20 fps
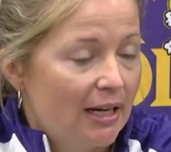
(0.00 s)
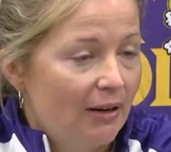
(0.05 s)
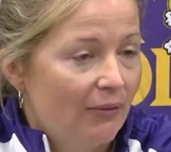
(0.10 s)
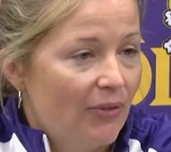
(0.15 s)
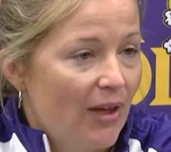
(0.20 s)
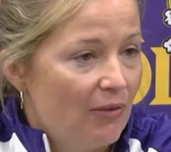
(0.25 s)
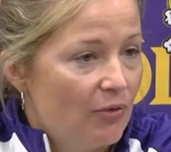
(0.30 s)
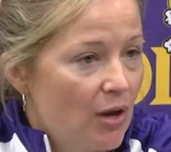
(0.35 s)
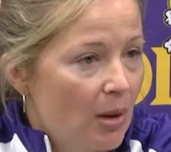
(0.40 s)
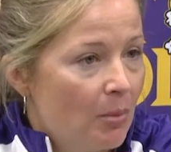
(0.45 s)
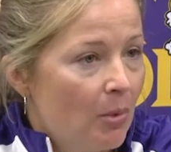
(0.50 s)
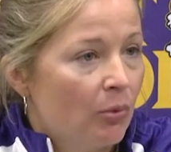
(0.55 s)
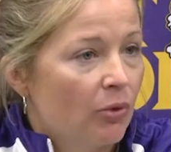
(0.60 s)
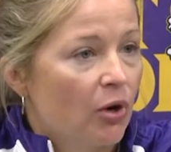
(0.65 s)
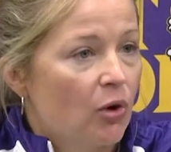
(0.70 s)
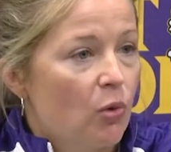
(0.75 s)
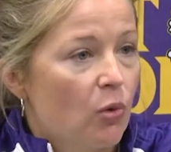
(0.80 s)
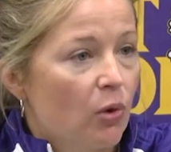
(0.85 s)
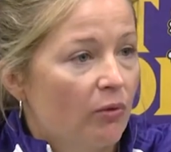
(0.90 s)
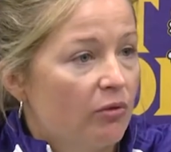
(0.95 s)
they've come on
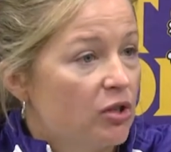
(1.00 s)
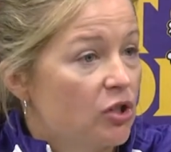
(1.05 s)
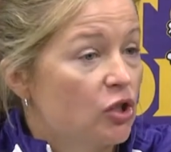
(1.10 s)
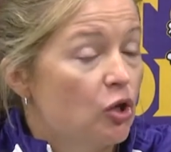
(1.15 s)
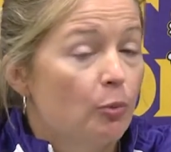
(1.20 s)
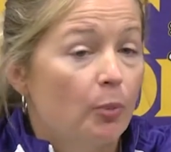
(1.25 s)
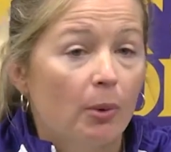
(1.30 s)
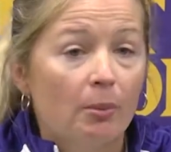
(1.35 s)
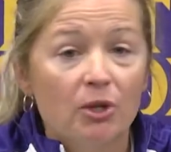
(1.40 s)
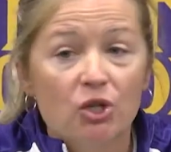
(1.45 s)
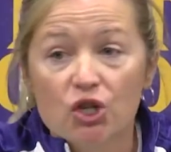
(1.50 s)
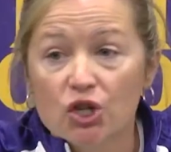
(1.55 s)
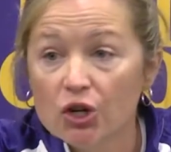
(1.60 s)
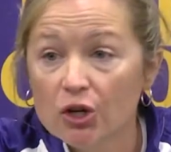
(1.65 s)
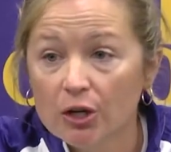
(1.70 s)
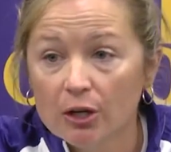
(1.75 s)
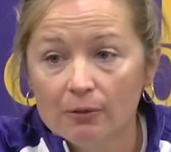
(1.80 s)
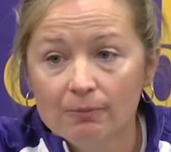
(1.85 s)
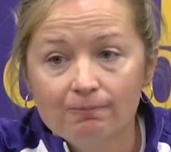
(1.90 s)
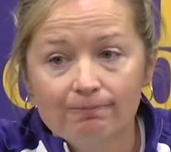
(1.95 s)
the court super
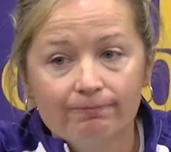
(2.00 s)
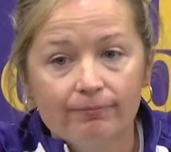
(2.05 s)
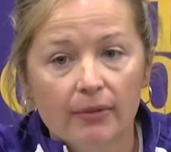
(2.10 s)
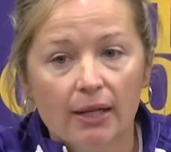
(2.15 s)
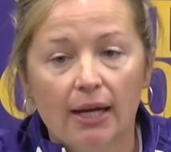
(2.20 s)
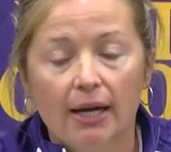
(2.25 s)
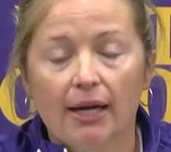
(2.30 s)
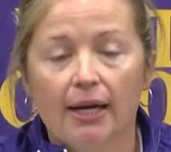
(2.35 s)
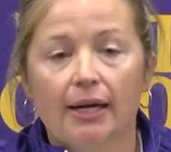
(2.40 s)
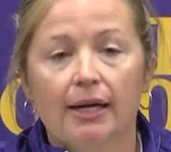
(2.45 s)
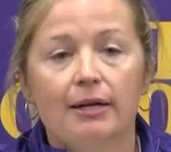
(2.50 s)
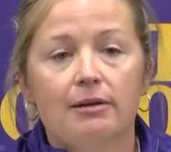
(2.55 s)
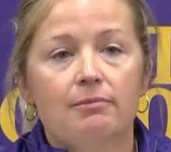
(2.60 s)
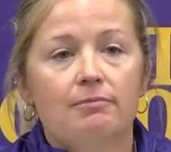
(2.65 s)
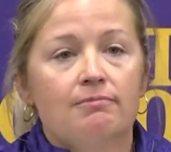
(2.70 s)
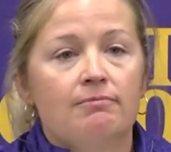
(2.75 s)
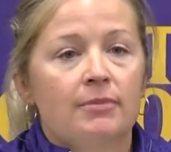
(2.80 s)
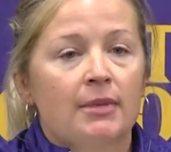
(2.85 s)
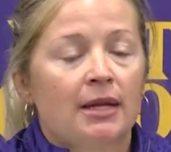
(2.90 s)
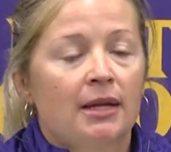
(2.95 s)
mature.
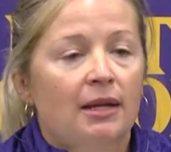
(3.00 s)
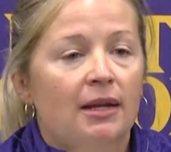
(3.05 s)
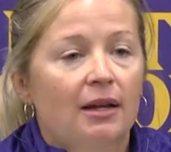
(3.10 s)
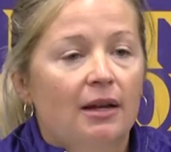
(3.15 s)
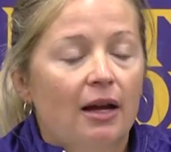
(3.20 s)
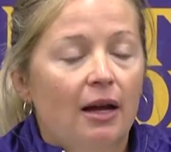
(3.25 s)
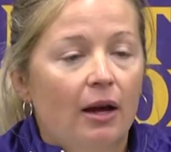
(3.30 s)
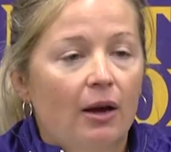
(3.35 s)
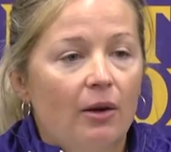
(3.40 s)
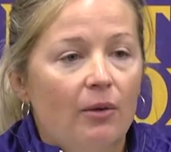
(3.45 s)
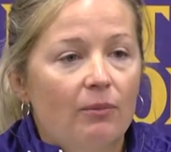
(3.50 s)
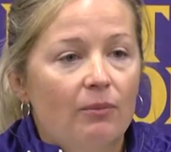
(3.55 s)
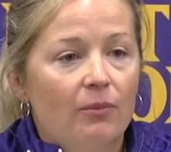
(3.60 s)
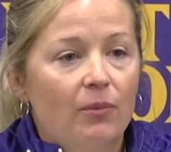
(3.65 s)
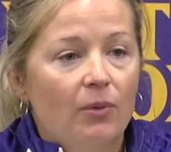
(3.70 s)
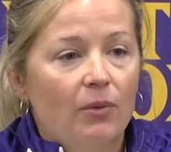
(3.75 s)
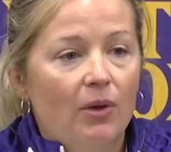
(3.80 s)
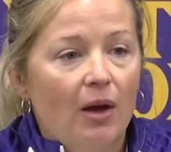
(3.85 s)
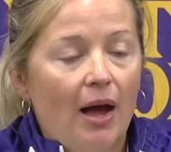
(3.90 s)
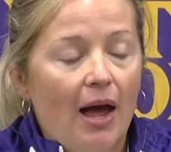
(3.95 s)
What
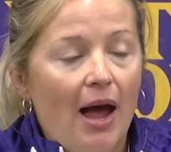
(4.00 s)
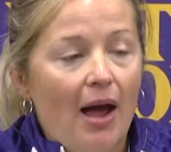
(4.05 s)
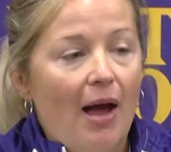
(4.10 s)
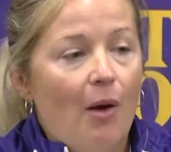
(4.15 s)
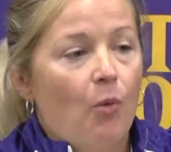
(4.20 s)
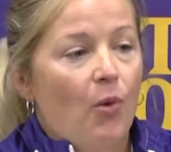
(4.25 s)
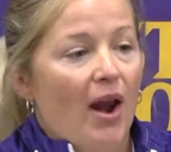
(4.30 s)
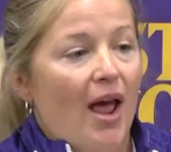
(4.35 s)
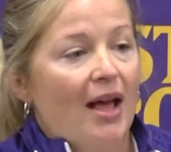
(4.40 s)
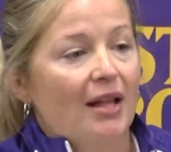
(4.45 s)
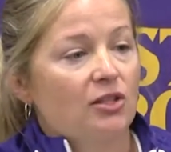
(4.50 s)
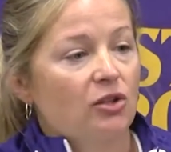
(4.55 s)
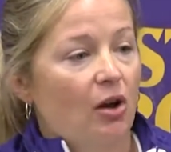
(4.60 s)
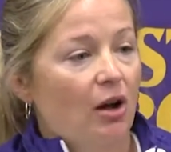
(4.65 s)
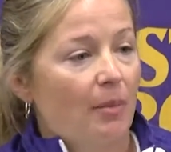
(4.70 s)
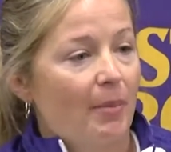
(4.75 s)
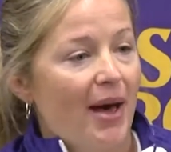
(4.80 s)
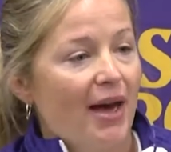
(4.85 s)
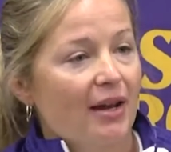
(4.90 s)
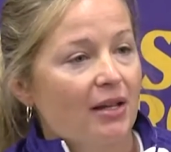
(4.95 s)
I
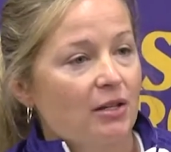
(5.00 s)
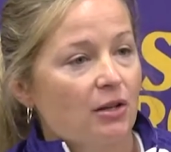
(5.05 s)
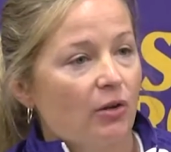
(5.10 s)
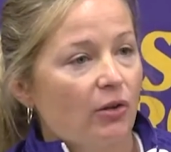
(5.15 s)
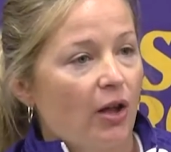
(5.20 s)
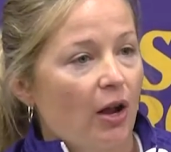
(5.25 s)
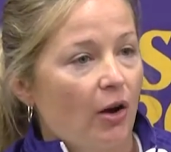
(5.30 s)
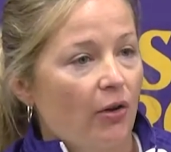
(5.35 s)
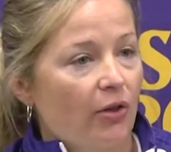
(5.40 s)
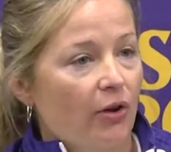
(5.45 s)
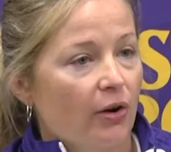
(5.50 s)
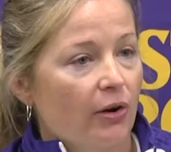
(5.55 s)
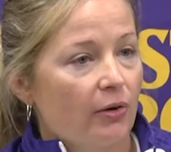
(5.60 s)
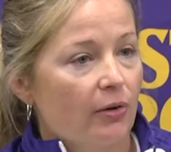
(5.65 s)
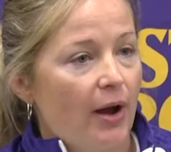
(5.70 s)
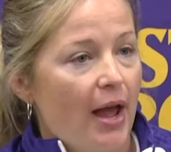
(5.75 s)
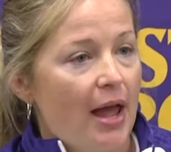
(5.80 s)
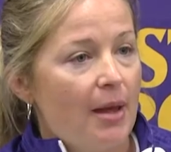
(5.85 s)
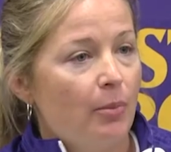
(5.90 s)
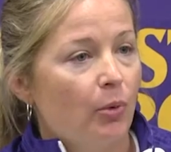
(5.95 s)
talk about is are they
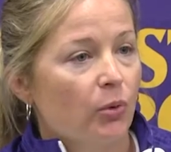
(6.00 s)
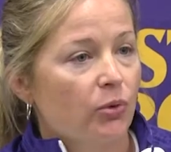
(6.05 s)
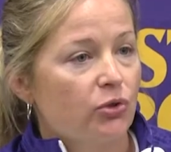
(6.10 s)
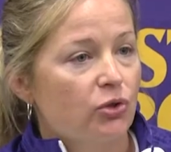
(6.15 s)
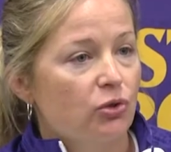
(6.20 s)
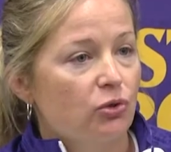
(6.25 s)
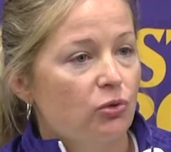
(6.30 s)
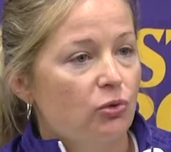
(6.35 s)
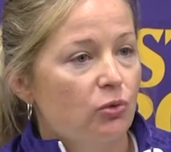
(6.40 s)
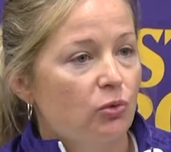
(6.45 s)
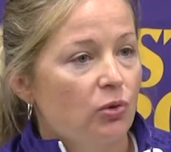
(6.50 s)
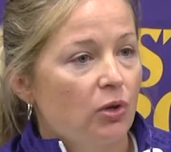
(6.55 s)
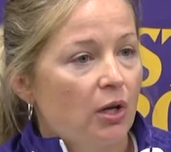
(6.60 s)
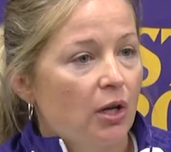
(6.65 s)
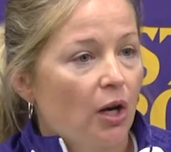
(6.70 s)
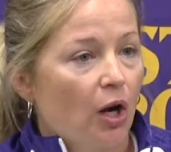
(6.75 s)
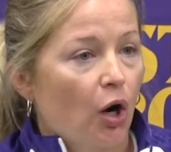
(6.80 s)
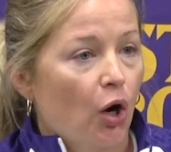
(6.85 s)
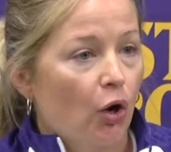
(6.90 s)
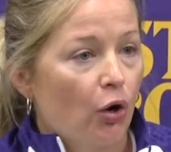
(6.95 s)
able to
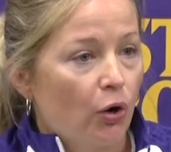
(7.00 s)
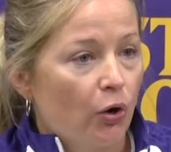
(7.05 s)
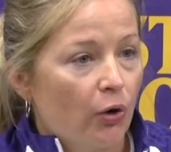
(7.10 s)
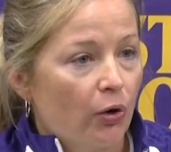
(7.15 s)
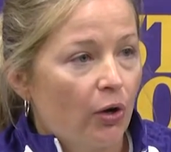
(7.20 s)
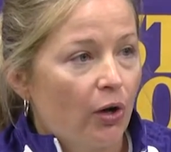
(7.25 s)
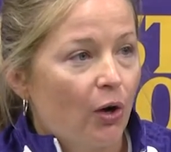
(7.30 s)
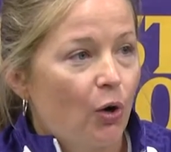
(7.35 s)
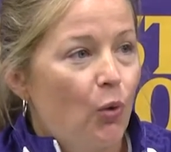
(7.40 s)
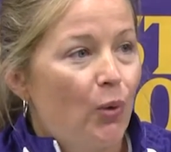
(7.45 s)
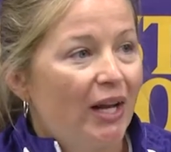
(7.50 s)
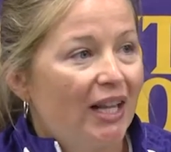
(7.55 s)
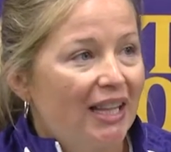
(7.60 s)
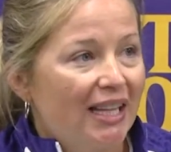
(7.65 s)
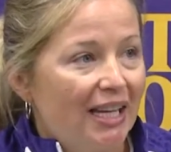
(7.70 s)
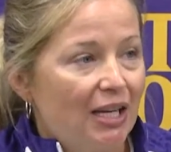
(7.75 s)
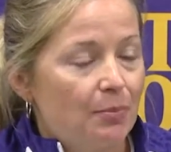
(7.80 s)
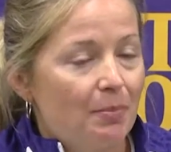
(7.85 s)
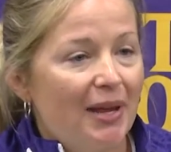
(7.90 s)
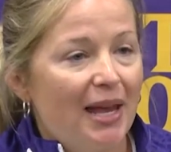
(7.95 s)
learn
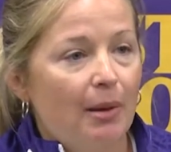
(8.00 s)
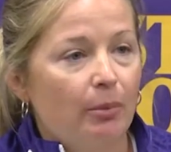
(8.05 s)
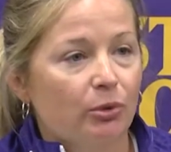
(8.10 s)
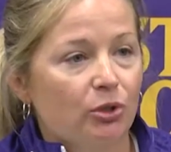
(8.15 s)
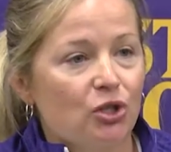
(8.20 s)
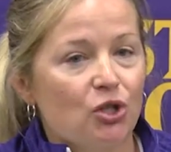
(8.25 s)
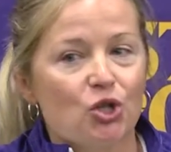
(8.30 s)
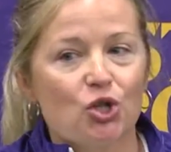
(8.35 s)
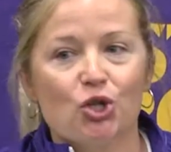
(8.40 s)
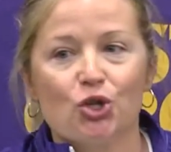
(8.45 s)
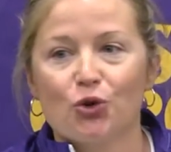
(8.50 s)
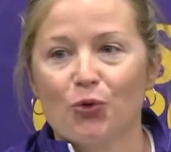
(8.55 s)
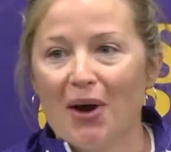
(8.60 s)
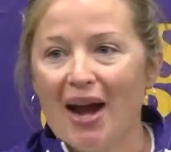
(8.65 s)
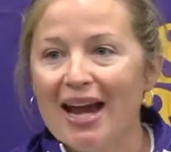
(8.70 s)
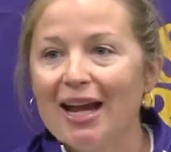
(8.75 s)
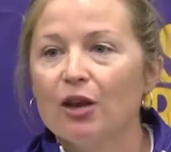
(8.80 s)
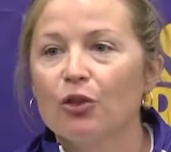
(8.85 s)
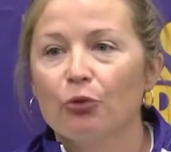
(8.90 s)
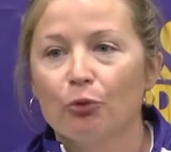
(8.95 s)
quickly and be able to
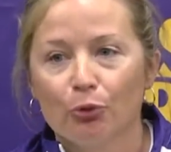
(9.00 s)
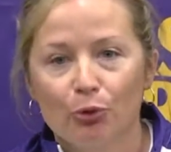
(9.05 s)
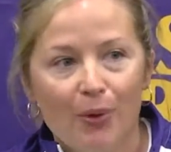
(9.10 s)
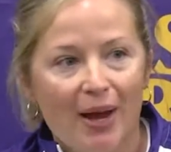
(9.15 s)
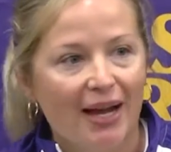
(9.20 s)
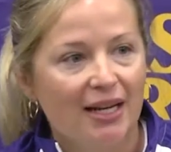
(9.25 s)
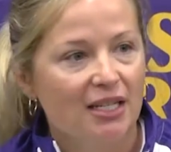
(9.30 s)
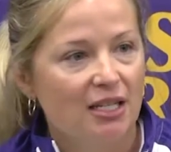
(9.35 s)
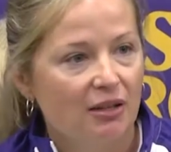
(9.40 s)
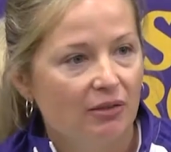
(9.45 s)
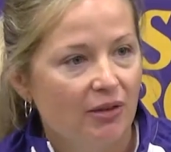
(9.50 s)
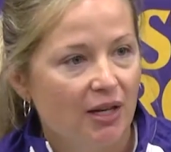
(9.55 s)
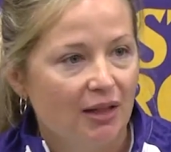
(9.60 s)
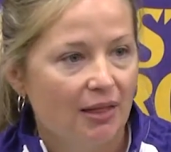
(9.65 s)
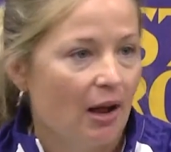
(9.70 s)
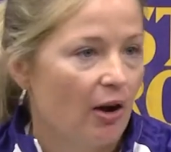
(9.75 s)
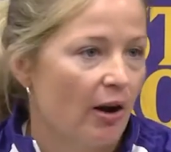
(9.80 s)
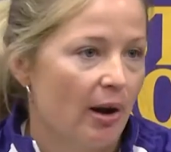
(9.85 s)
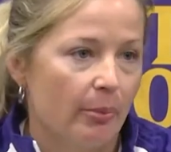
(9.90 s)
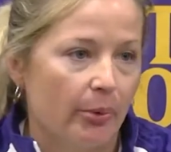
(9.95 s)
strain through activity,
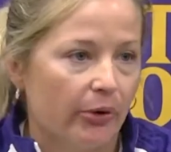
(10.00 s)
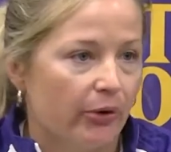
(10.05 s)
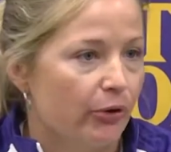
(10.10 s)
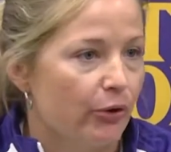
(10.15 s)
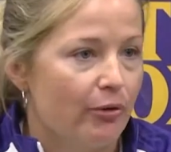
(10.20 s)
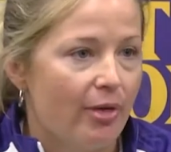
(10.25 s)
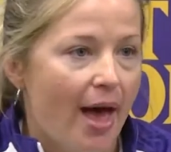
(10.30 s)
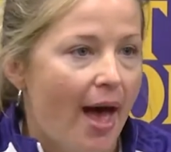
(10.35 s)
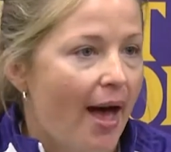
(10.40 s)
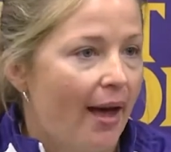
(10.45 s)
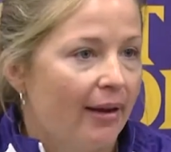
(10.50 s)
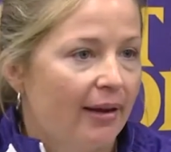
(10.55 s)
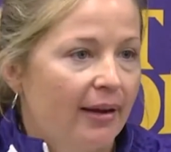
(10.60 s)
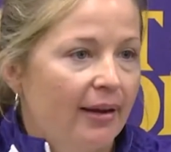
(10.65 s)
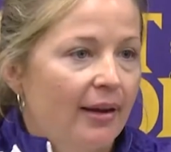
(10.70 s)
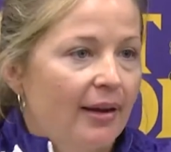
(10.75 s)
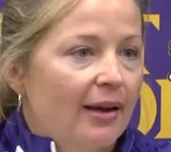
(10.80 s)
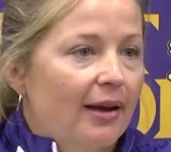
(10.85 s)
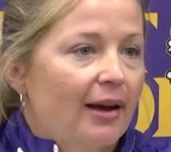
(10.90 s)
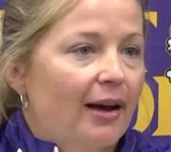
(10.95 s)
and they're able to do that.
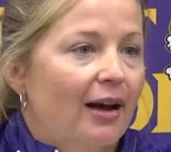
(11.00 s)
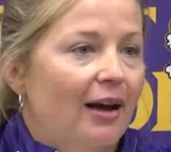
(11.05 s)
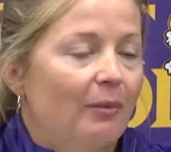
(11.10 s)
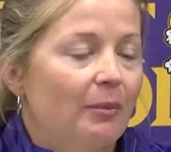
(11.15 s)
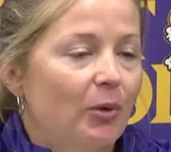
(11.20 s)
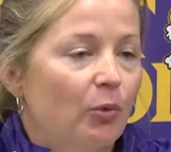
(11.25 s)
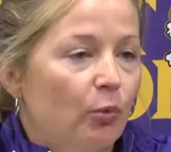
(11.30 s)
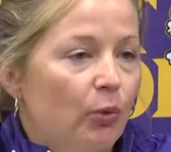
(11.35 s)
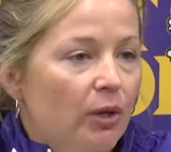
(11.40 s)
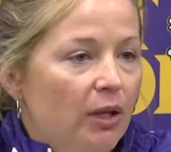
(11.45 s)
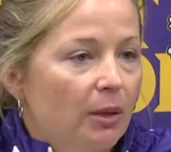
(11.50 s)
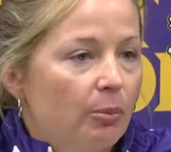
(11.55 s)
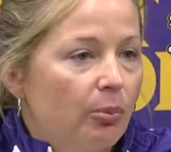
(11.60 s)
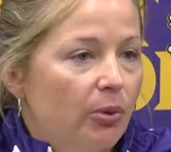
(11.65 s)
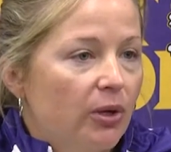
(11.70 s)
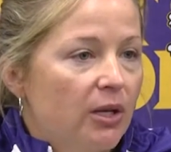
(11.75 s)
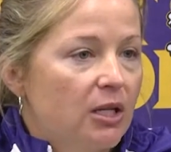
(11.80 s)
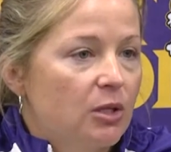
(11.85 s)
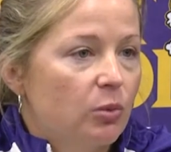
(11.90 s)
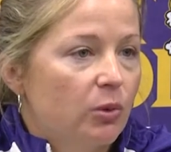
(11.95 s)
I've been really
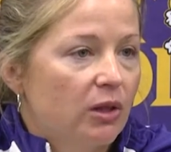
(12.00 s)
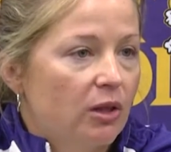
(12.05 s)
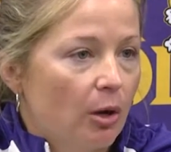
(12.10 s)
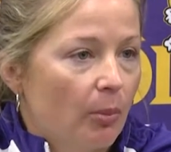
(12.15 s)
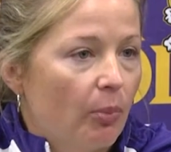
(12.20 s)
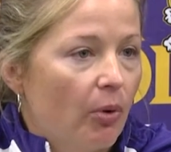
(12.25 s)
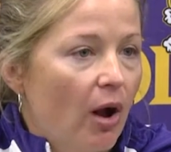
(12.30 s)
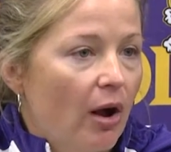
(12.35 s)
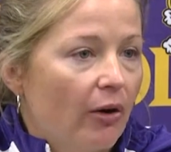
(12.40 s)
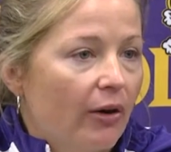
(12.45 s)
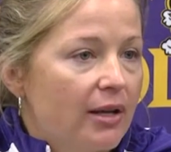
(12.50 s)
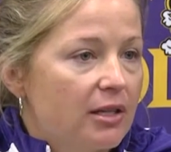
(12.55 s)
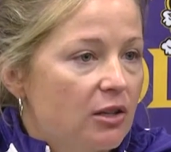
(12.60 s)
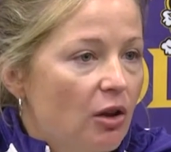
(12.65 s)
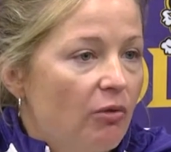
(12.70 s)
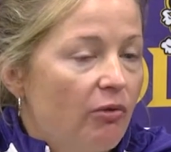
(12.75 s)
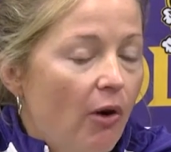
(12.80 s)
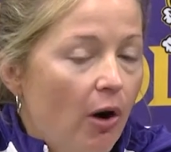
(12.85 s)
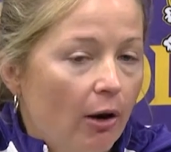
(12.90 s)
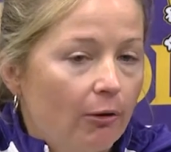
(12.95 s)
pleased with their progress
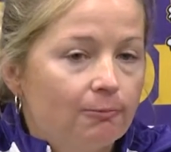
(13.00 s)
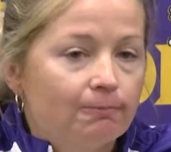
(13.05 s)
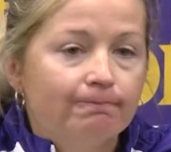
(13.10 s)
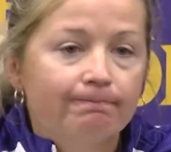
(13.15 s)
so far.